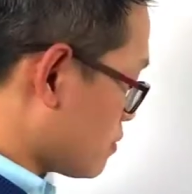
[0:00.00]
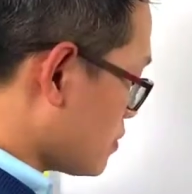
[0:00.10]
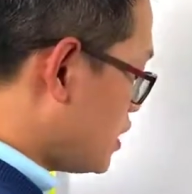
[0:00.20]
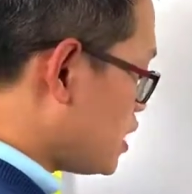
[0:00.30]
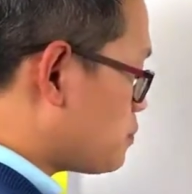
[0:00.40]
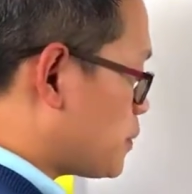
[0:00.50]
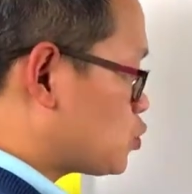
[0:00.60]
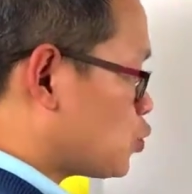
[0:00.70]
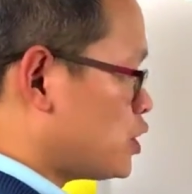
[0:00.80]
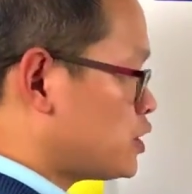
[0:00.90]
this
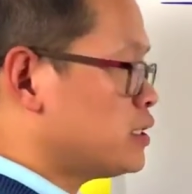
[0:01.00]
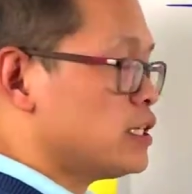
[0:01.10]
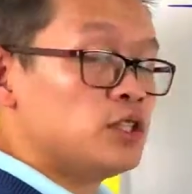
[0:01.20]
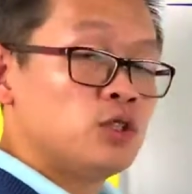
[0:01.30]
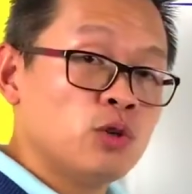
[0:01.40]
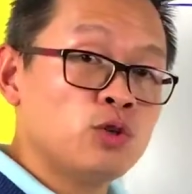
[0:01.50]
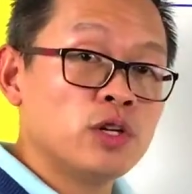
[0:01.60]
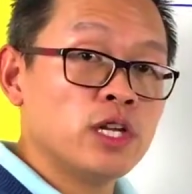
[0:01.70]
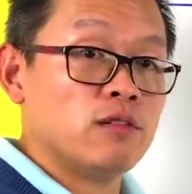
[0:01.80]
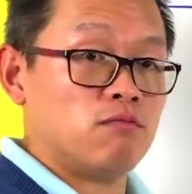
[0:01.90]
persuasion is
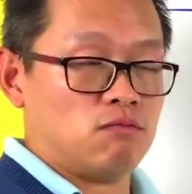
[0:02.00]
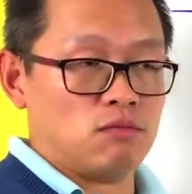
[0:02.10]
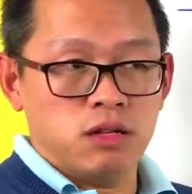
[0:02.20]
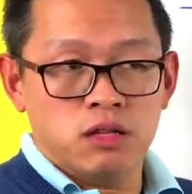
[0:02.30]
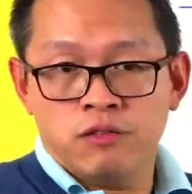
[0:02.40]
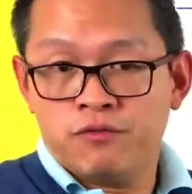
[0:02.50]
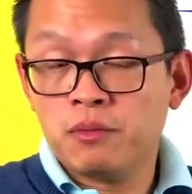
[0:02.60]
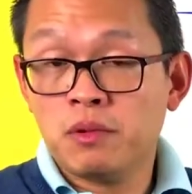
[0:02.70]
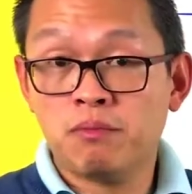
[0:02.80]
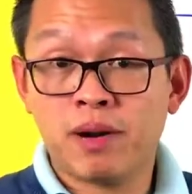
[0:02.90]
usually
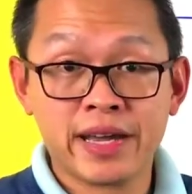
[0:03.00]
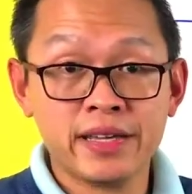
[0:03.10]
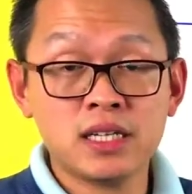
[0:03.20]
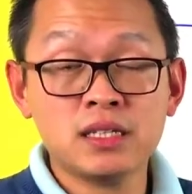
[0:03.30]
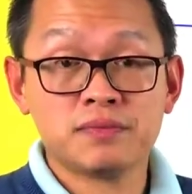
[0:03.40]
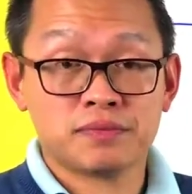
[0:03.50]
from a buyer